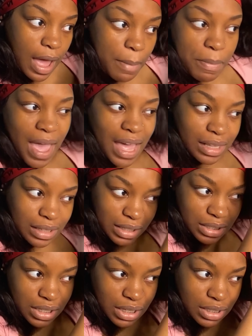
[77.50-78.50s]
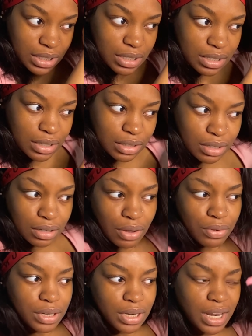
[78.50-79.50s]
I packed lunch and it took a little
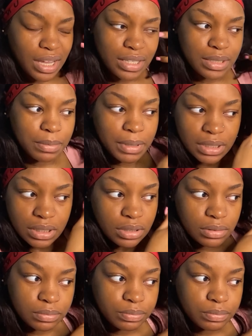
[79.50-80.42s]
longer than I expected,